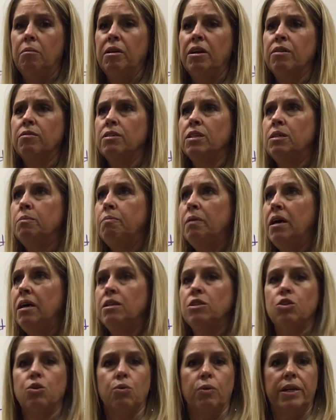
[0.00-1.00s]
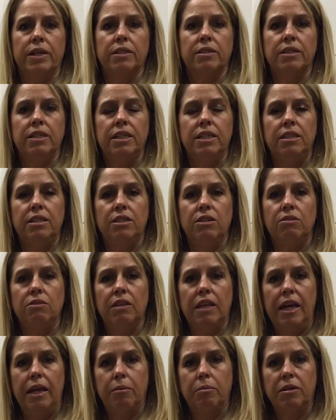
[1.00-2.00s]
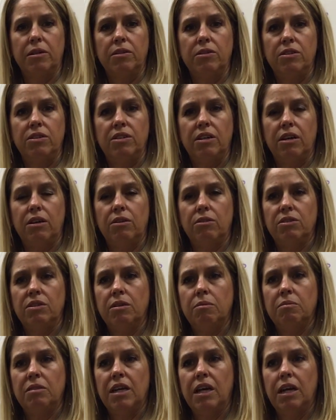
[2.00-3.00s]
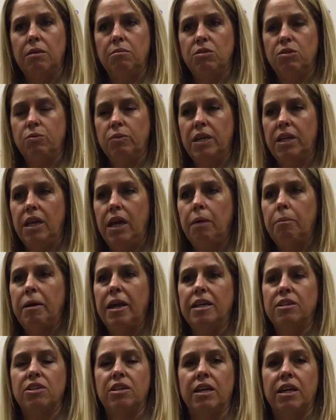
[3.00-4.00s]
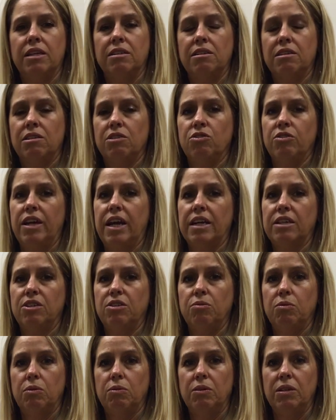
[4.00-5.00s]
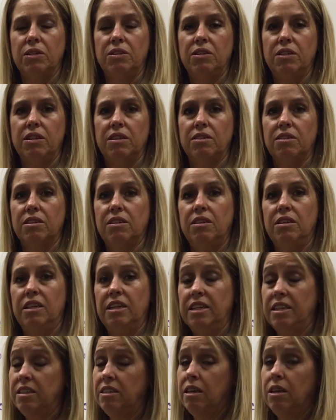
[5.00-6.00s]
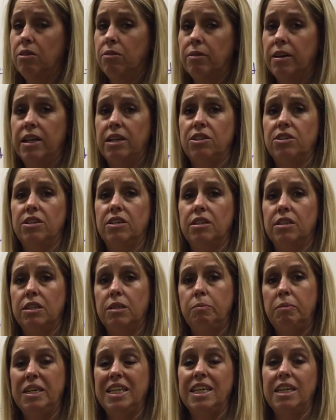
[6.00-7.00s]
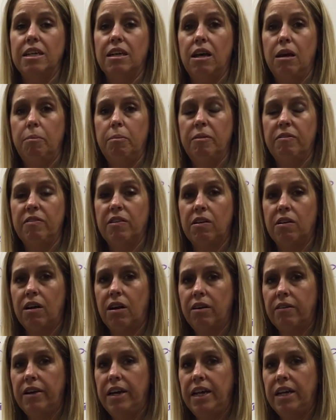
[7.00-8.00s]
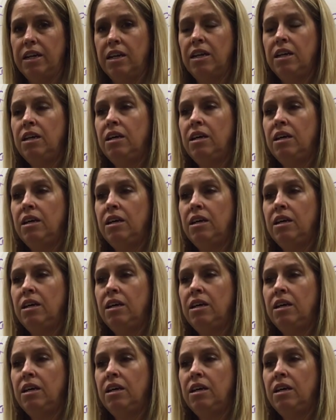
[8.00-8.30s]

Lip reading: It responds quickly to labor, so sometimes when a patient has a contraction, what we see is an acceleration, a speeding up of the heart rate.